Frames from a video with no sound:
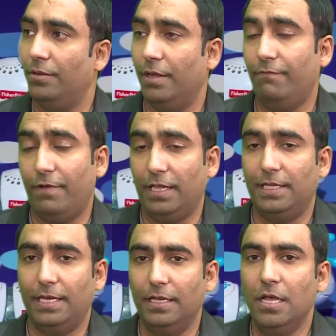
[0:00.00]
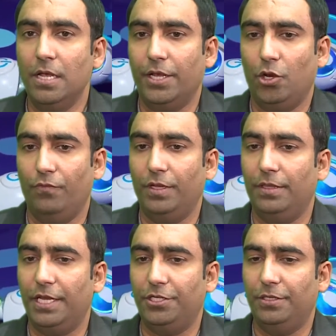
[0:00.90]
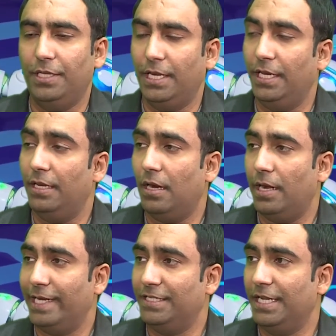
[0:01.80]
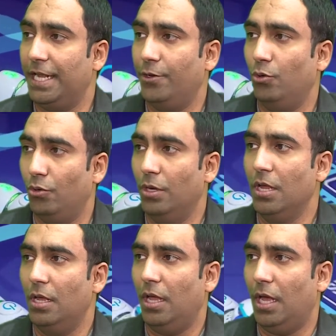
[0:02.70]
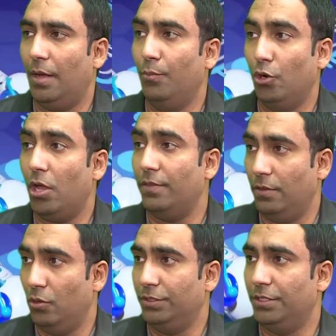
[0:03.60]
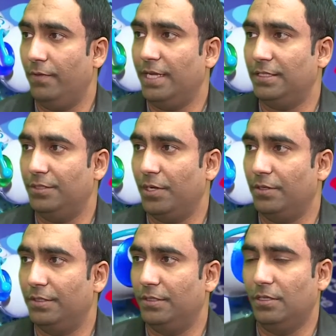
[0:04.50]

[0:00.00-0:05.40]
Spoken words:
They felt that they needed our SDK to put on those devices, because